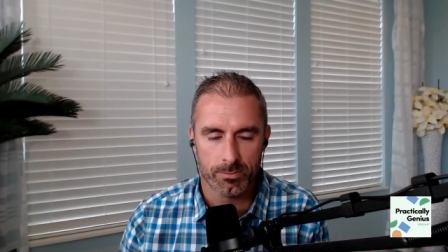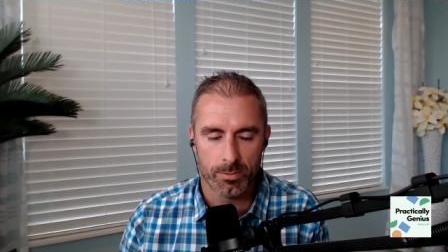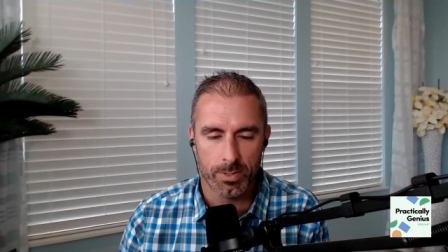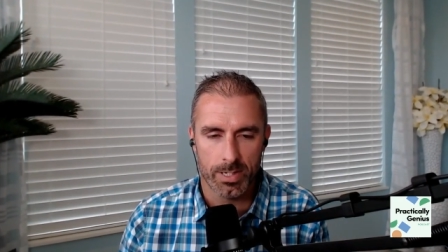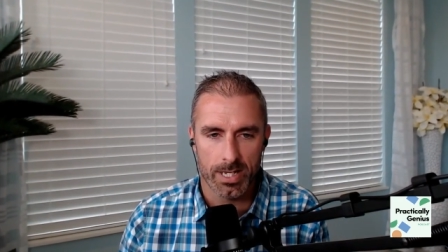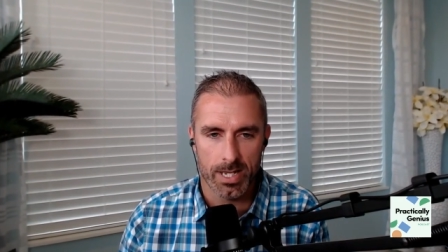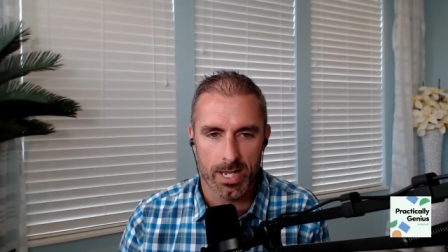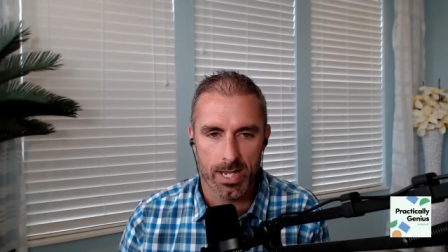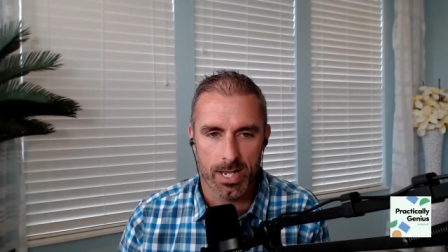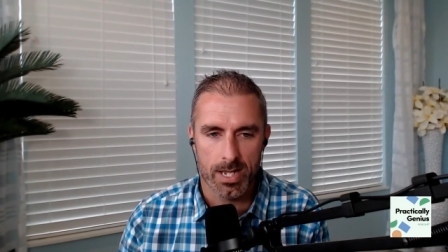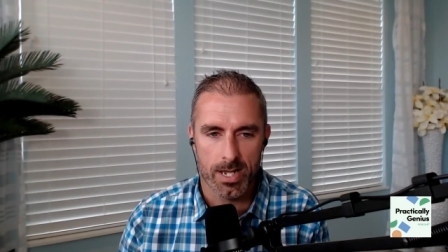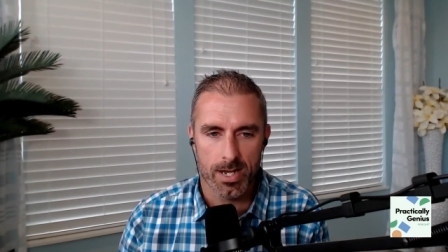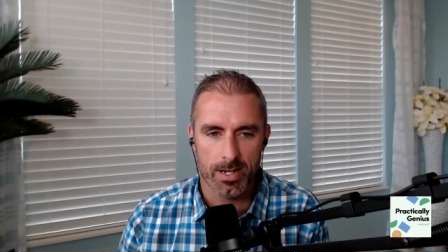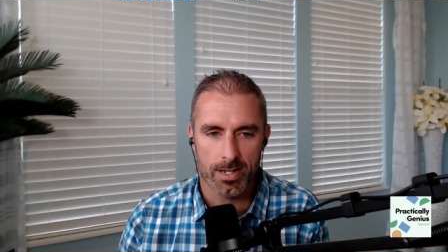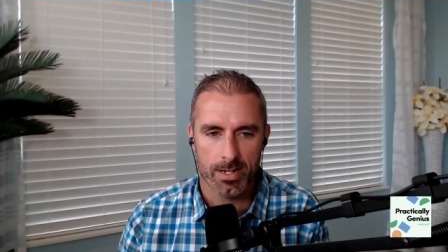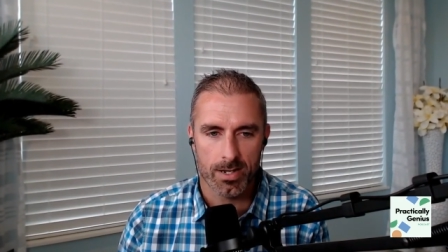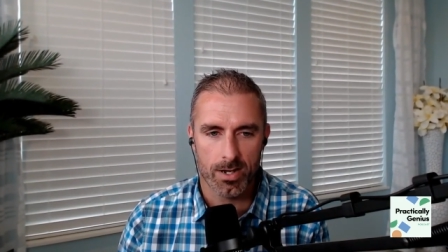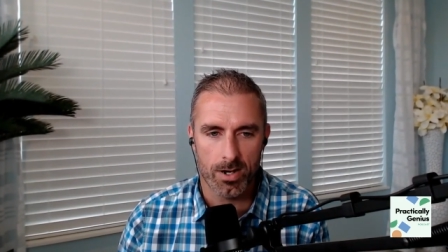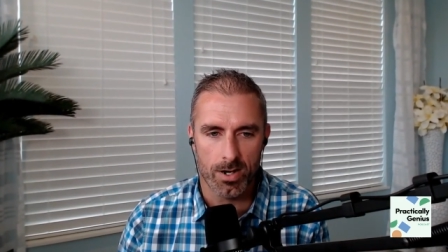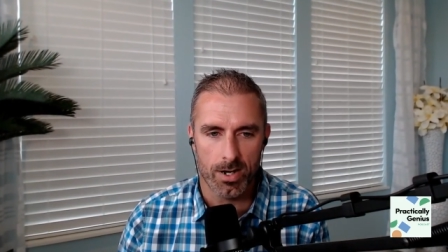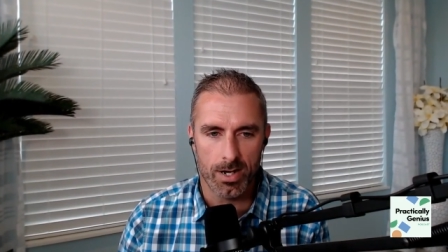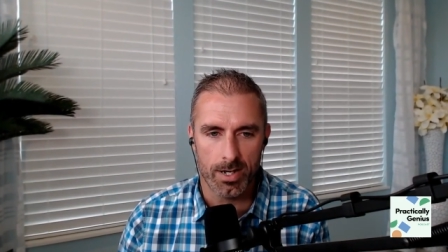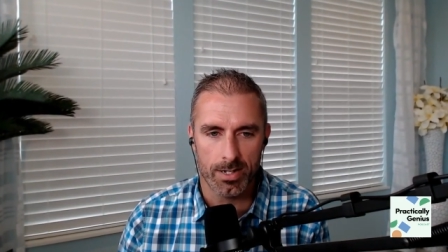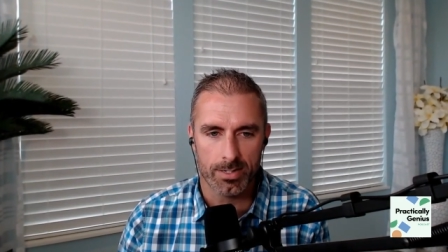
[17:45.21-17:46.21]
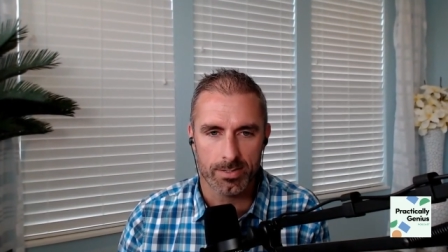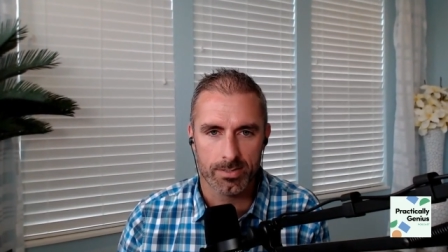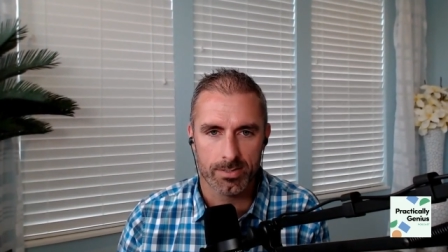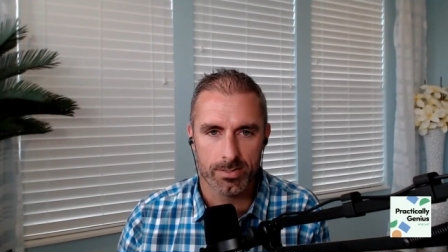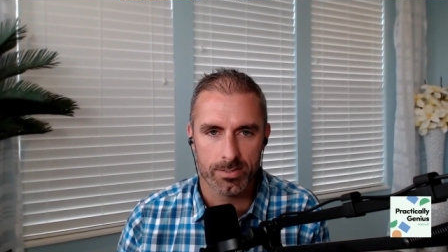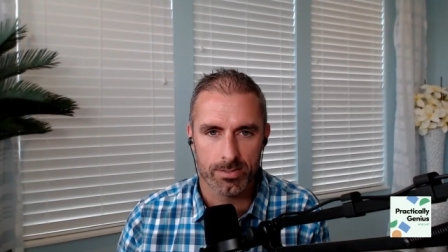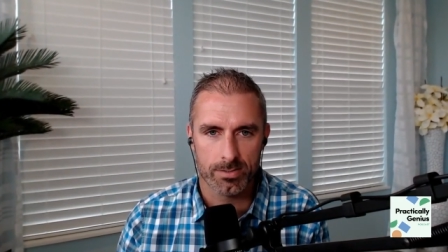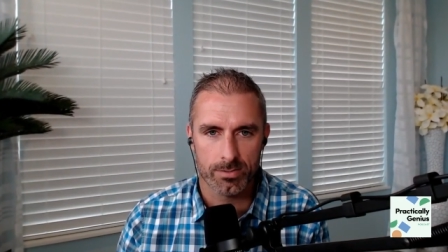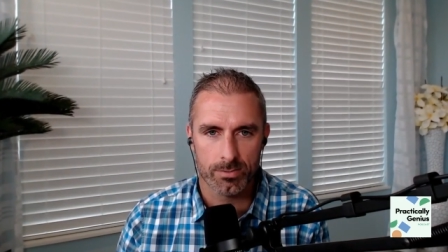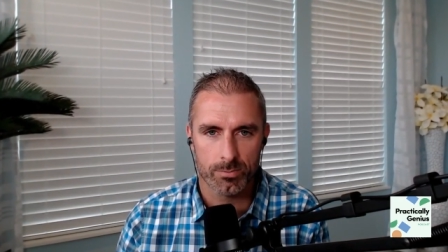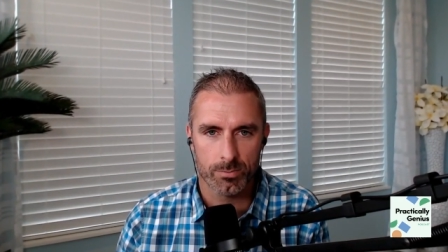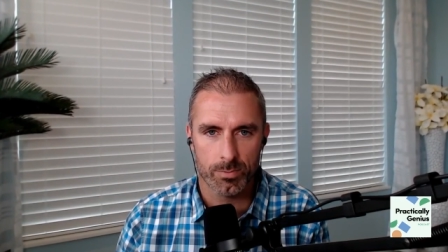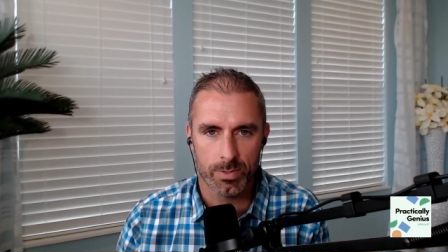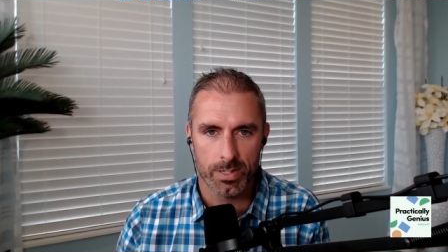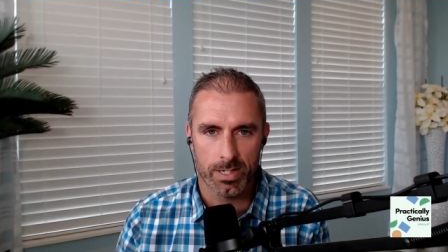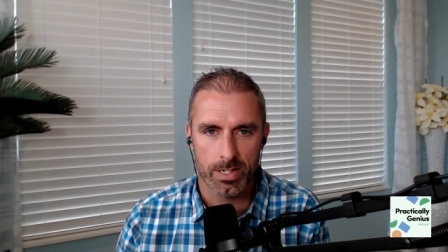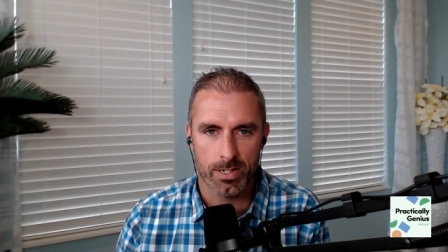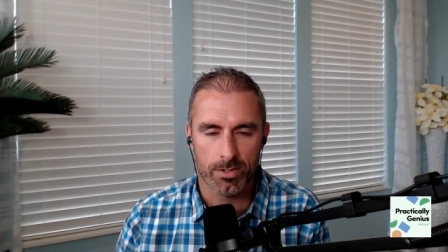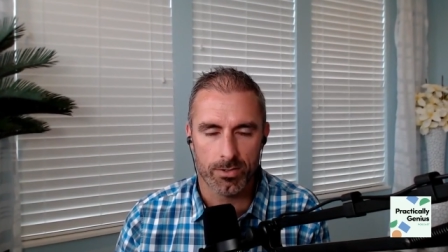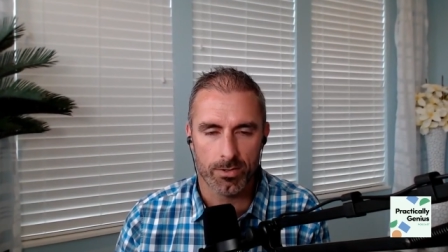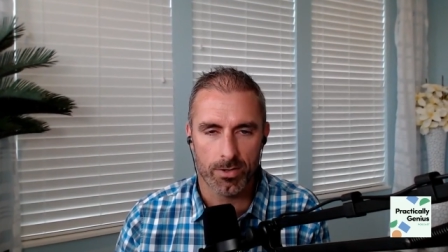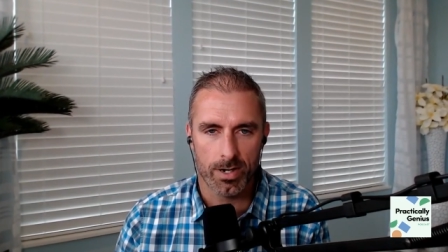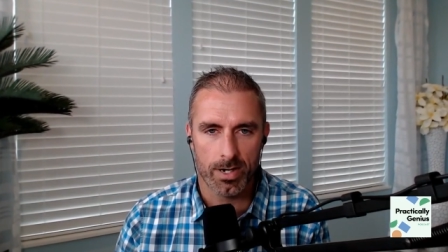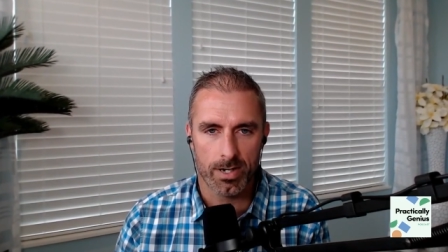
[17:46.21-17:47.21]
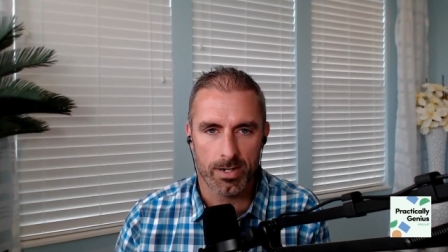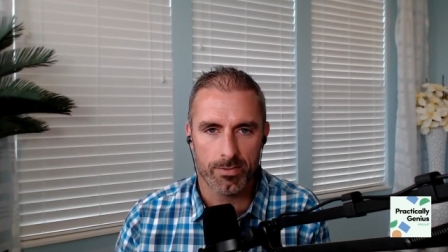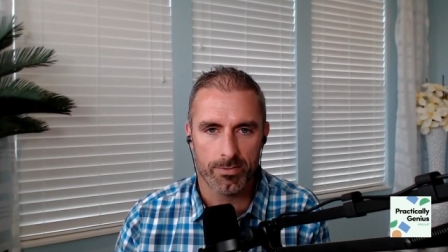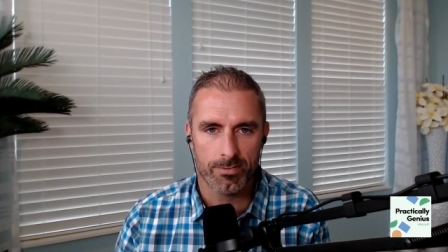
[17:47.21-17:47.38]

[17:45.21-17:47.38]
We can cut costs, we can create